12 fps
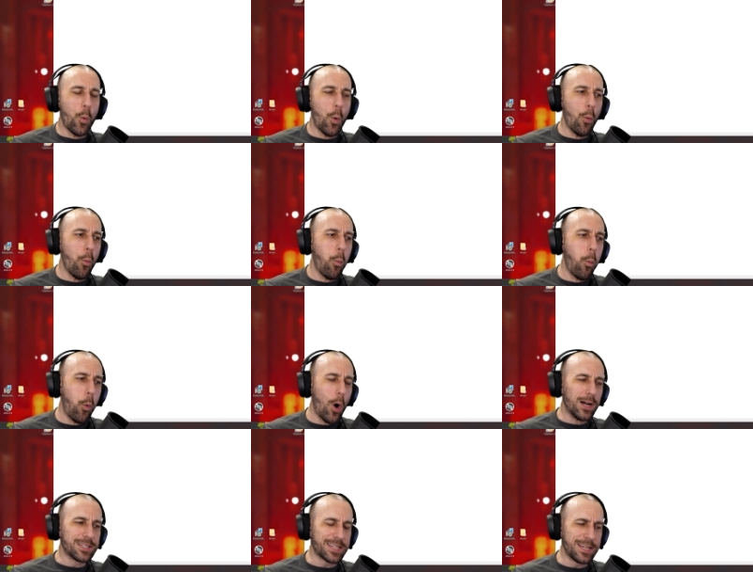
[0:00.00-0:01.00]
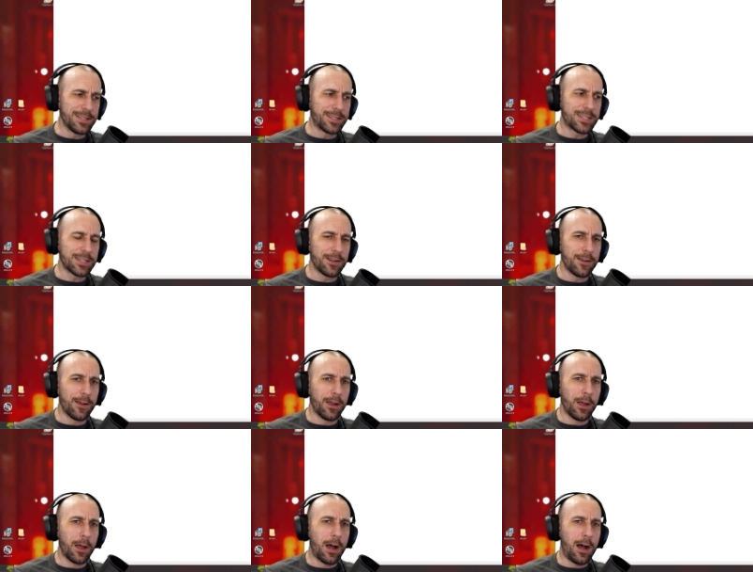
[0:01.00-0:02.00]
wasn't
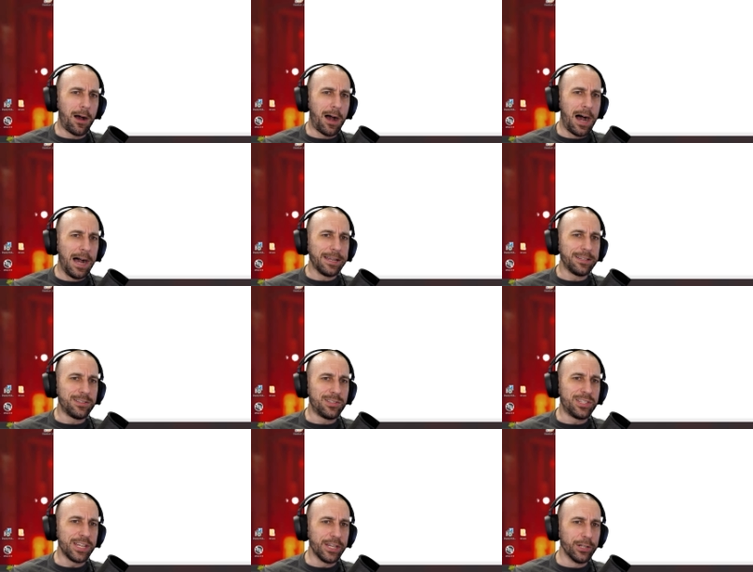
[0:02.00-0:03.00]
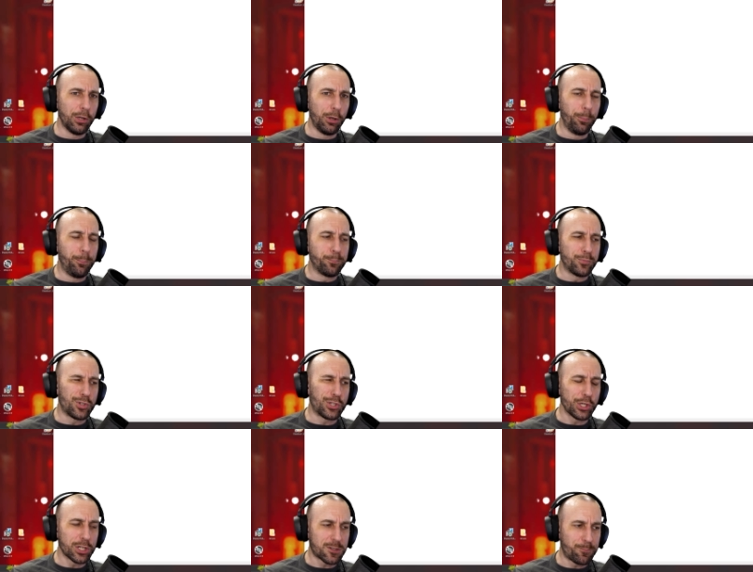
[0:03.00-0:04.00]
ideal
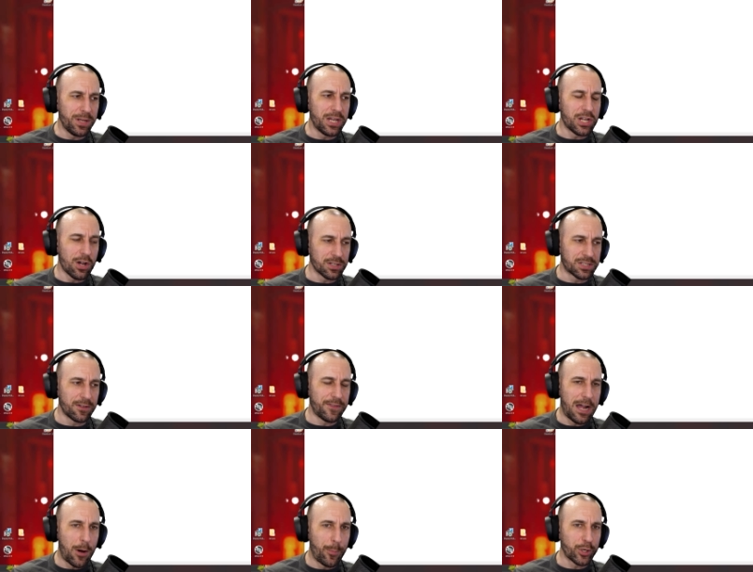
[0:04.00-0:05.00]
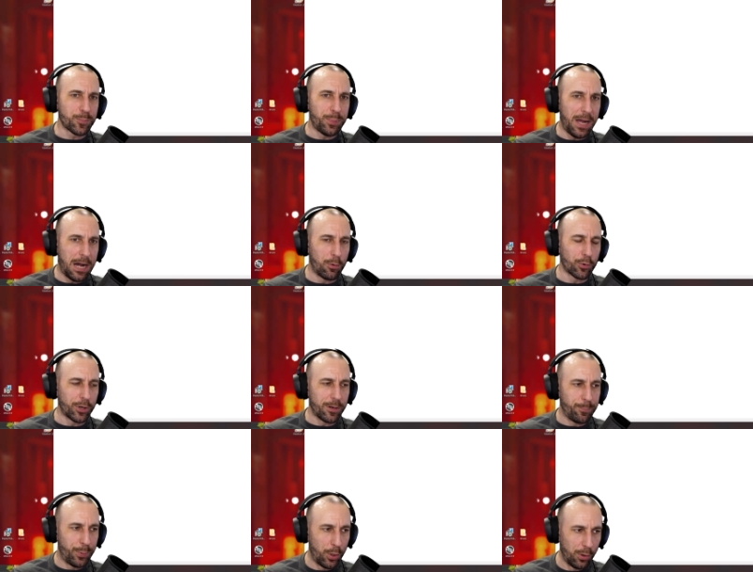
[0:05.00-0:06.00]
just because of how much power
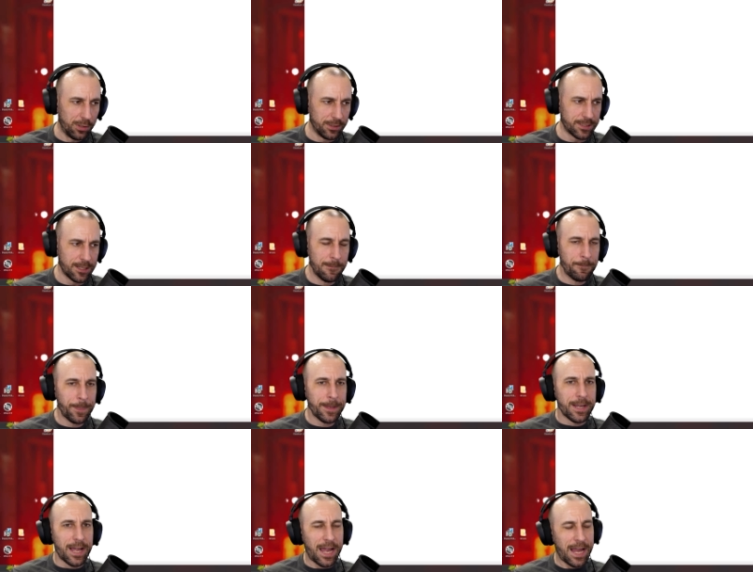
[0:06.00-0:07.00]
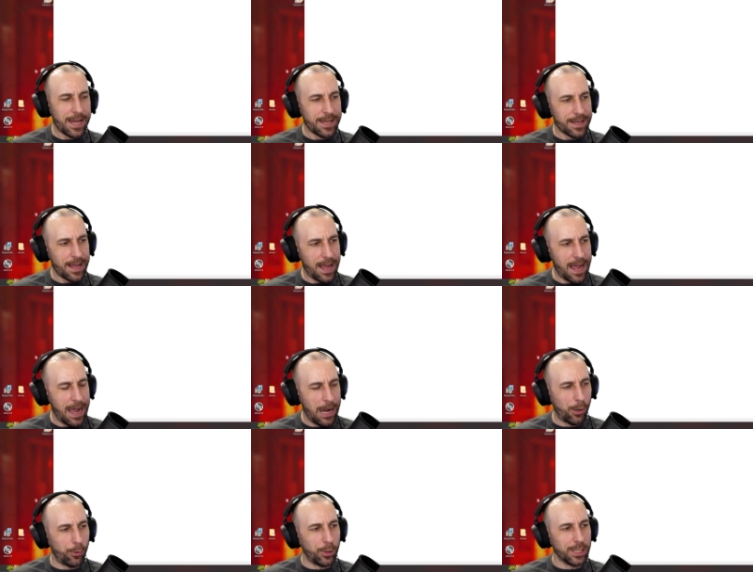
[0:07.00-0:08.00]
it pulled and
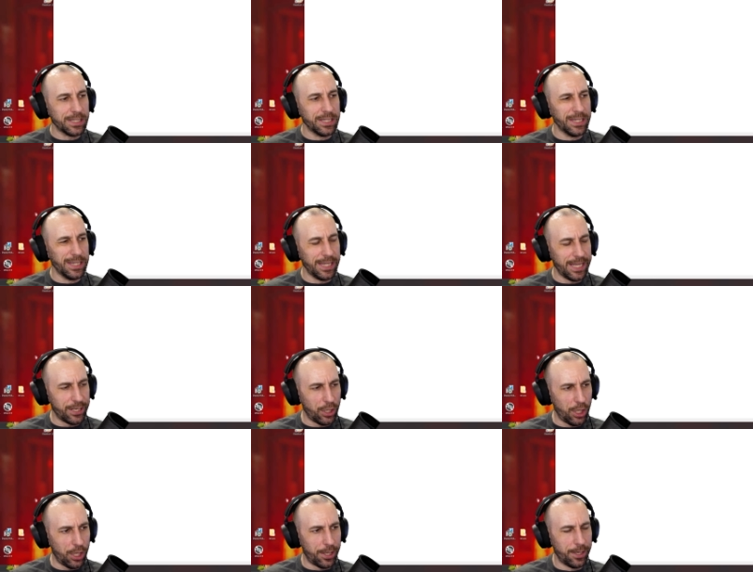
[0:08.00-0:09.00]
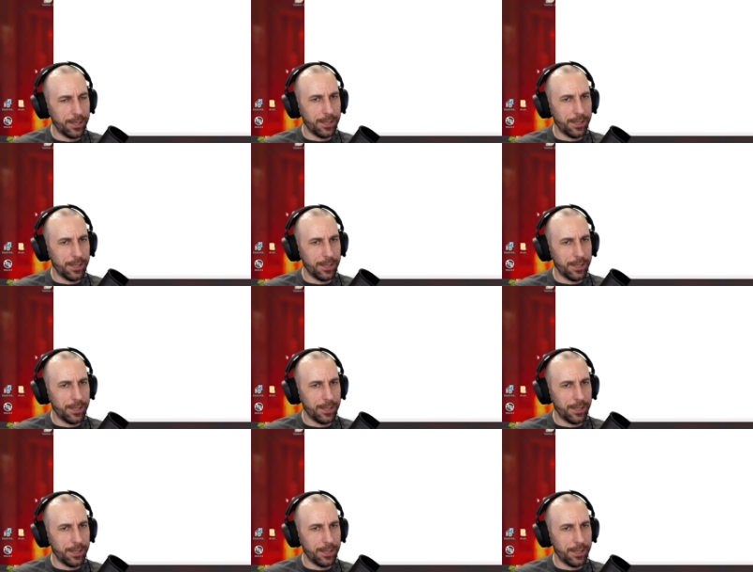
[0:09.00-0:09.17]
how little